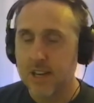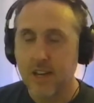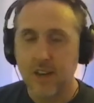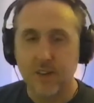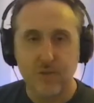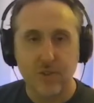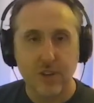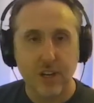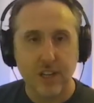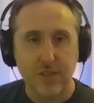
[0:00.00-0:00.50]

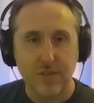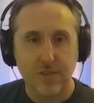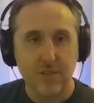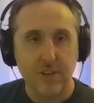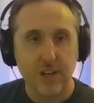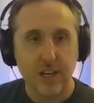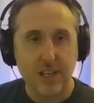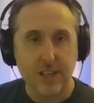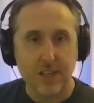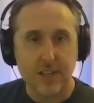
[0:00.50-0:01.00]
yeah, really
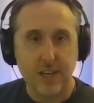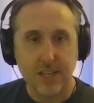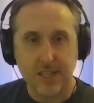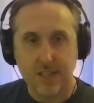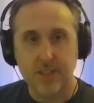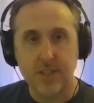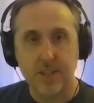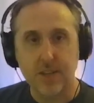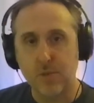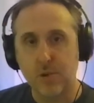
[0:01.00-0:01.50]
really
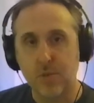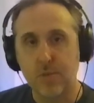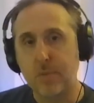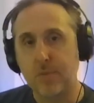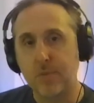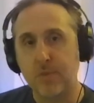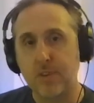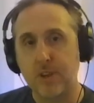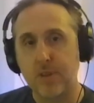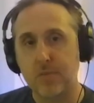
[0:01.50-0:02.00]
excited to see what
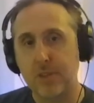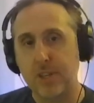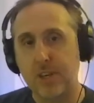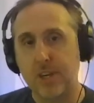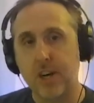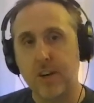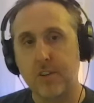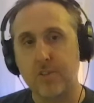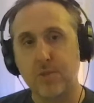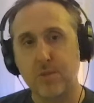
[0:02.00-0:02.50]
people have done with
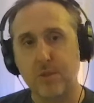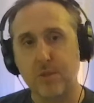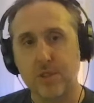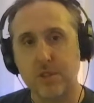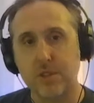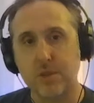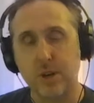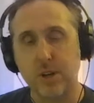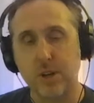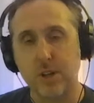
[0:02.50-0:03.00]
it afterwards
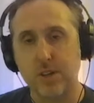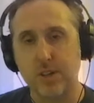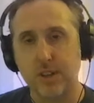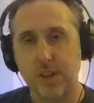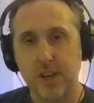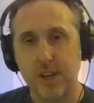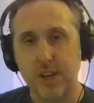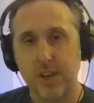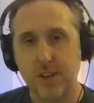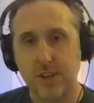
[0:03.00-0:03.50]
as well. And
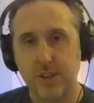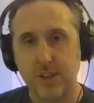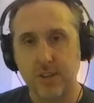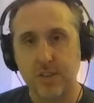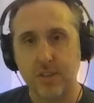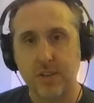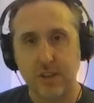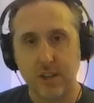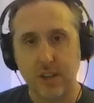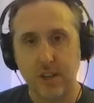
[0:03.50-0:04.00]
I know that
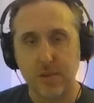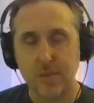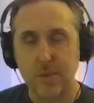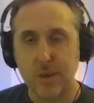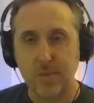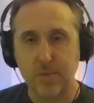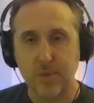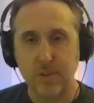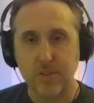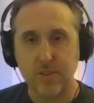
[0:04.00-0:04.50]
a lot of
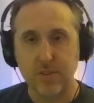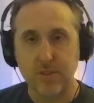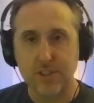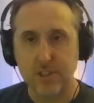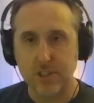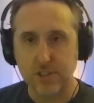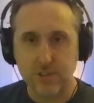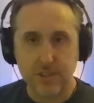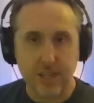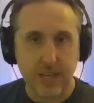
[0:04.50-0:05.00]
people have,
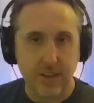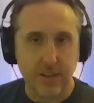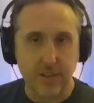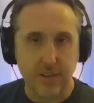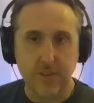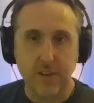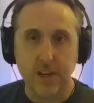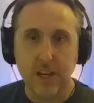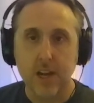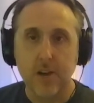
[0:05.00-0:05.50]
as you said,
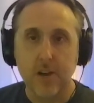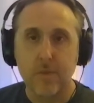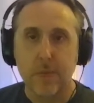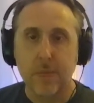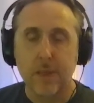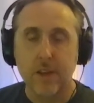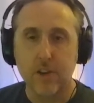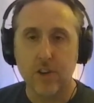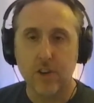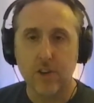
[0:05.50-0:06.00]
have
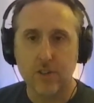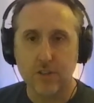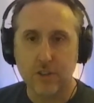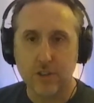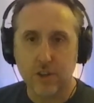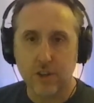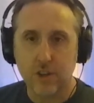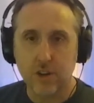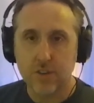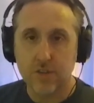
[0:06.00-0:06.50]
gone on,
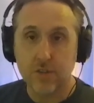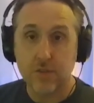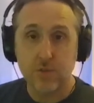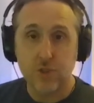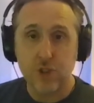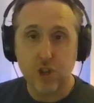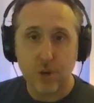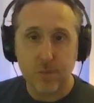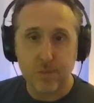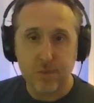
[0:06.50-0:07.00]
got
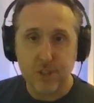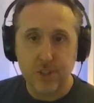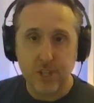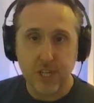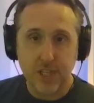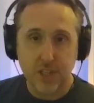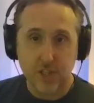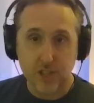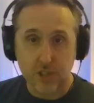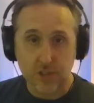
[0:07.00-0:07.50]
jobs,
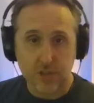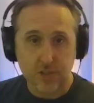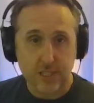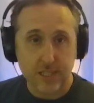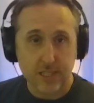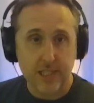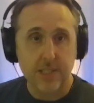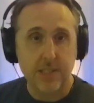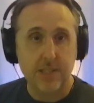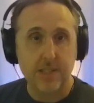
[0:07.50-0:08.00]
changed
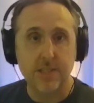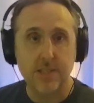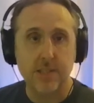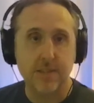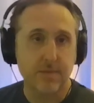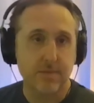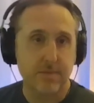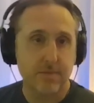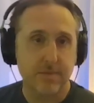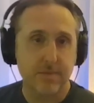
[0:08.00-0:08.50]
careers,
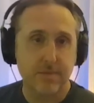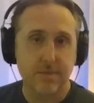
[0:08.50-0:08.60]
